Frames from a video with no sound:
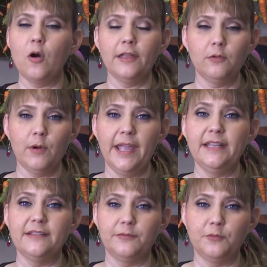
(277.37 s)
other
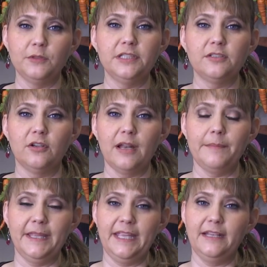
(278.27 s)
way the fruit is
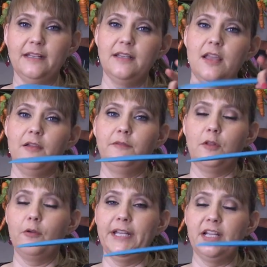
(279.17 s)
gonna begin
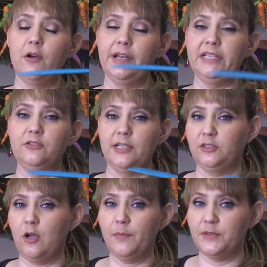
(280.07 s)
floating, going to the
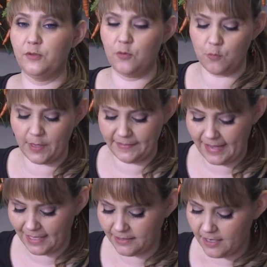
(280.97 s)
top, and you don't want
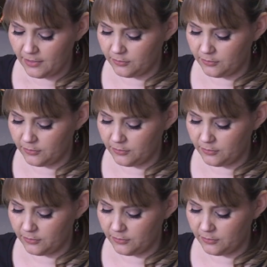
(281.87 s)
that.